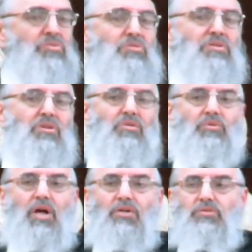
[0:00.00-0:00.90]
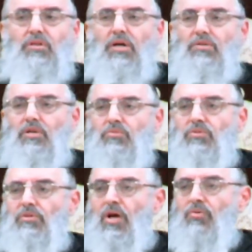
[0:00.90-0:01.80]
we don't know. We
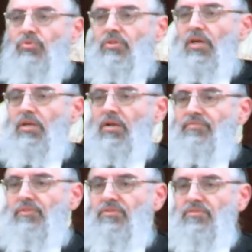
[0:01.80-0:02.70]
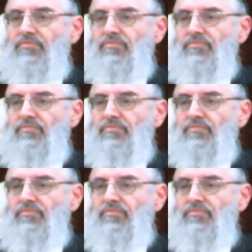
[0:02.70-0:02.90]
don't know how to take care of it.